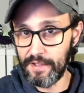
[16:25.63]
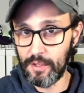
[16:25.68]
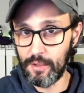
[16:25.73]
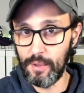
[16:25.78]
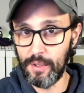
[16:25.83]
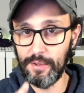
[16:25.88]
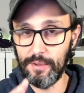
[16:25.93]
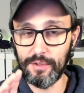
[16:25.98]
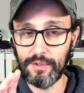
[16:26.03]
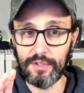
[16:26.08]

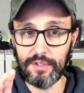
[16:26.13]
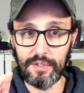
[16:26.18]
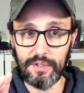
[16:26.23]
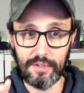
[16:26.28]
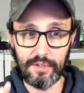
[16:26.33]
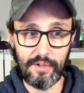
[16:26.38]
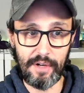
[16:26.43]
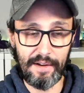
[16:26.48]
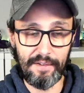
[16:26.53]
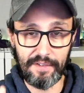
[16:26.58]
graphic
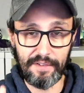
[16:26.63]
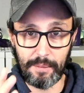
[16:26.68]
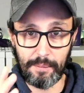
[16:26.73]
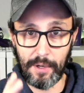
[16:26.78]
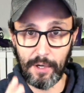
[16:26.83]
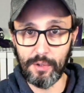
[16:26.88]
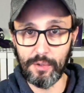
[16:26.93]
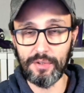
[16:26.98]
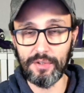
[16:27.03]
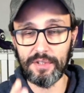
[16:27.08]
quotes,
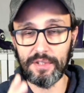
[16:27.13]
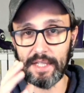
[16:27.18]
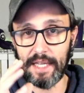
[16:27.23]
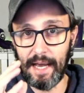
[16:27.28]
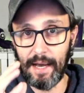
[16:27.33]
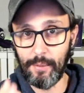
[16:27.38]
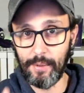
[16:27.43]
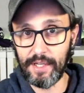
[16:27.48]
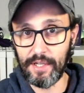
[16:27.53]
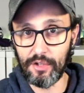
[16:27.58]
graphic
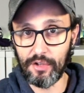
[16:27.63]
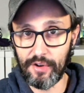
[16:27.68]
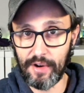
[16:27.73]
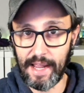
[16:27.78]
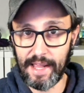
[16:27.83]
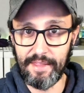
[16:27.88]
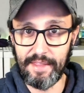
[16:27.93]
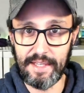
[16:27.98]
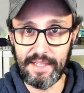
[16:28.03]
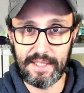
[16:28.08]
posts,
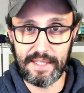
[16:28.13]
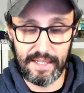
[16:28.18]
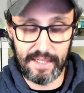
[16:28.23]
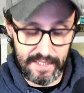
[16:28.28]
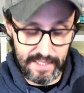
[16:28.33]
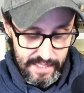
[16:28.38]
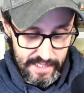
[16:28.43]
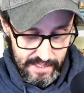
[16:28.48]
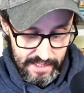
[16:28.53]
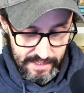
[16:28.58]
how we can
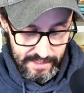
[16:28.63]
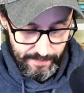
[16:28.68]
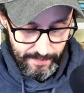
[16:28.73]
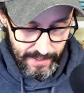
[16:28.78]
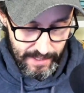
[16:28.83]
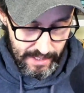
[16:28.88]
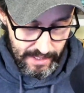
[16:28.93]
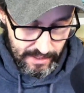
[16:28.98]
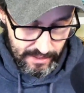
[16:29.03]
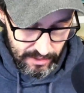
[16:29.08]
create these
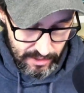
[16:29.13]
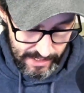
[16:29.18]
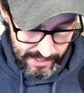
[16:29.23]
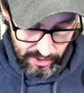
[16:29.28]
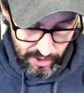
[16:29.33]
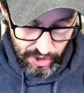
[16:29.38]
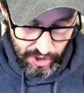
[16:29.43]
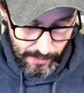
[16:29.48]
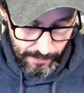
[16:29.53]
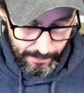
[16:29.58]
things easily.
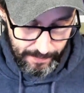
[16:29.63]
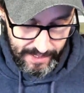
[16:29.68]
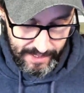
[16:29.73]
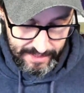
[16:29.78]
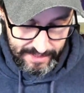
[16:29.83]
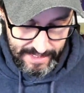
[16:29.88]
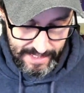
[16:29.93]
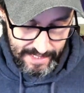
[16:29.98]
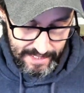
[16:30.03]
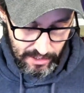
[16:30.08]
So
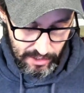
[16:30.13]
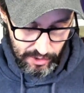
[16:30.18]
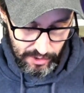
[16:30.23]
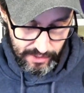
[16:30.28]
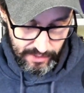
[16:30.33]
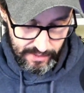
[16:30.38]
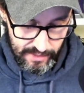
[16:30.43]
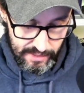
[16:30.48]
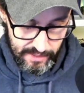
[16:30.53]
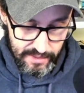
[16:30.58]
let's jump in
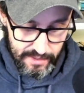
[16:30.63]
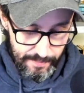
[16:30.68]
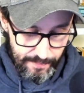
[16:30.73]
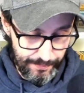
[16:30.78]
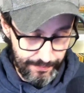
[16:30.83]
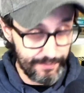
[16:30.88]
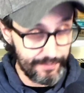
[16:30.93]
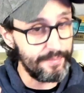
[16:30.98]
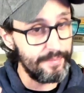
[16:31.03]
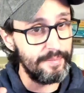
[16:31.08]
and take a look
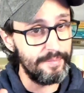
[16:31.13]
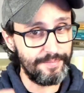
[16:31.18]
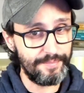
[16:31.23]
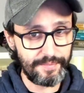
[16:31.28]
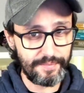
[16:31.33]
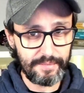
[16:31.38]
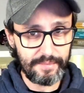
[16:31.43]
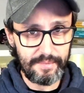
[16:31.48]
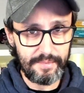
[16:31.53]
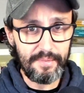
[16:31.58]
at this.
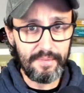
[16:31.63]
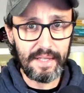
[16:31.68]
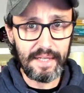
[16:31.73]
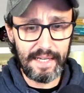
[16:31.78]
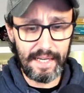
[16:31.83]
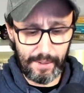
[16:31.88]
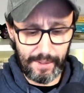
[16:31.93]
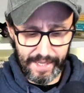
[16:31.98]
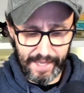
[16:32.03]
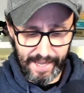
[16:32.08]

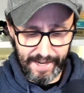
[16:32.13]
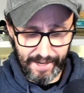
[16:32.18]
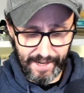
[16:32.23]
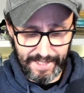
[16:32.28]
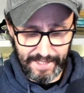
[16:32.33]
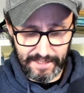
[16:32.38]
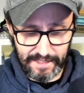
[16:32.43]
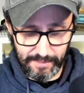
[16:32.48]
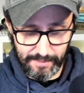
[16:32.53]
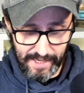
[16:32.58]

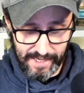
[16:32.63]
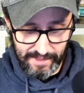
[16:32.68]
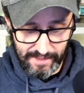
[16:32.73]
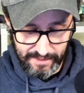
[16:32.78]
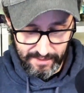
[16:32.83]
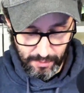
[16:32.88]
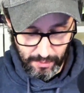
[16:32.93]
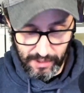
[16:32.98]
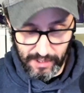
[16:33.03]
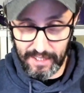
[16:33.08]
Now, again, I
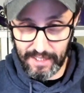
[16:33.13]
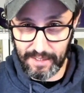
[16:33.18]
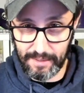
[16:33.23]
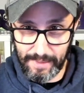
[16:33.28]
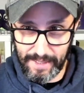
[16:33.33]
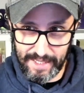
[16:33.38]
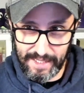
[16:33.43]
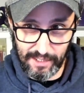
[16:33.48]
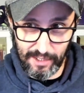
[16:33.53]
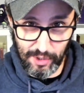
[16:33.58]
need to make
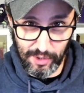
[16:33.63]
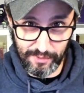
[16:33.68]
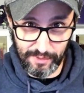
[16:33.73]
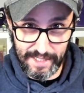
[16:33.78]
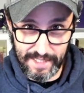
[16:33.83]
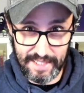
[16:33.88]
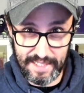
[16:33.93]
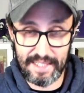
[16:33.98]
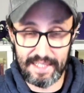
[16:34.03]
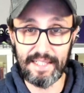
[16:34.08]
this work and
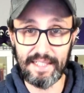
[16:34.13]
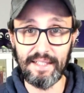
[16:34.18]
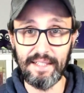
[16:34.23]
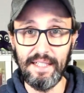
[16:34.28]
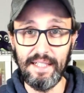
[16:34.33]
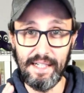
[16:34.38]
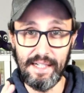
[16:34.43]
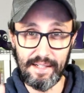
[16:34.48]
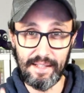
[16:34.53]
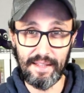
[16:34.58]
make it look
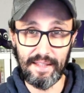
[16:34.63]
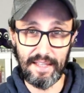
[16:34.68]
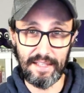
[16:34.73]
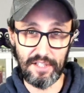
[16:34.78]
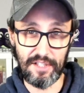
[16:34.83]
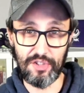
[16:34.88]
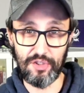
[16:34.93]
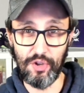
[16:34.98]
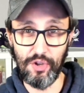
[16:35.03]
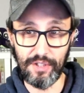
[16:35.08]
really slick.
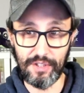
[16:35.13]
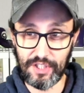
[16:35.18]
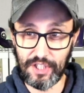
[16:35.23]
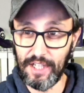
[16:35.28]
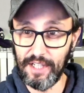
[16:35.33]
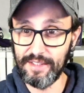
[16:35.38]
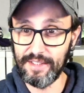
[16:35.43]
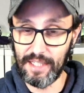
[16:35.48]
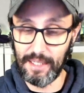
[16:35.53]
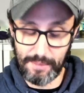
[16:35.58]
There's a
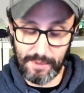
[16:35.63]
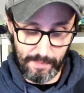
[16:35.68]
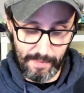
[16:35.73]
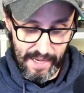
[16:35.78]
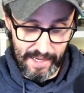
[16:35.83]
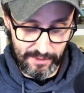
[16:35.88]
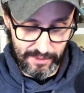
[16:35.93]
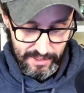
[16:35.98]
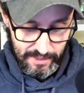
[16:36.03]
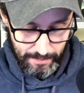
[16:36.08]
strong
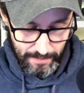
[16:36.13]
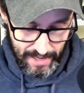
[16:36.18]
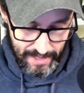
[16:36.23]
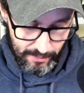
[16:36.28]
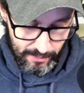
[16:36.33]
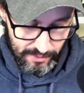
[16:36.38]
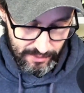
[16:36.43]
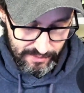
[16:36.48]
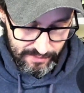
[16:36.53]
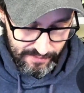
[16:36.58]
chance I'll be
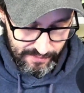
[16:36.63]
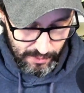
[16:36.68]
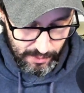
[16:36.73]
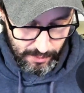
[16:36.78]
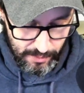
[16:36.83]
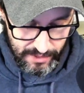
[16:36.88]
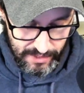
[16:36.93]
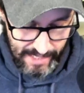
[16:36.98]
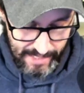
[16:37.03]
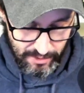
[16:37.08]
bouncing
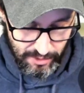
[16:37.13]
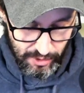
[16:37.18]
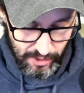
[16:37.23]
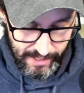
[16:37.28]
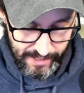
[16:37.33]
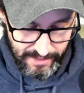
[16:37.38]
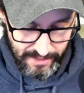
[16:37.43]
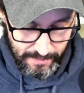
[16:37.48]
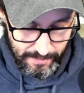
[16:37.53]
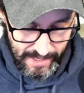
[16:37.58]
backwards and
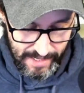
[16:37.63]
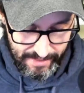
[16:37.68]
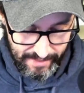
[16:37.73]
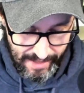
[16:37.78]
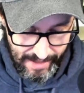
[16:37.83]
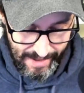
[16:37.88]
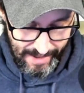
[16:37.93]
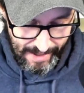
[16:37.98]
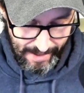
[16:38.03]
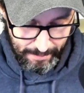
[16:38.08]
forwards and
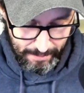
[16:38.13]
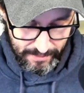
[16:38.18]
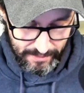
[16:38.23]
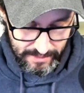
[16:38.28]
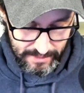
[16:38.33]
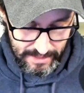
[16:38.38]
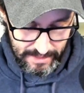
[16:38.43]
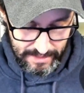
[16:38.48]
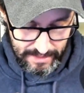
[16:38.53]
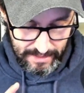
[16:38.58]
trying to make
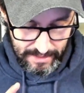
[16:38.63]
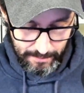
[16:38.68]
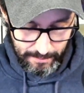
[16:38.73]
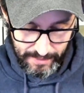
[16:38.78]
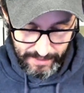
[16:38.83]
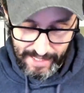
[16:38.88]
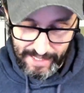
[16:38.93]
that happen.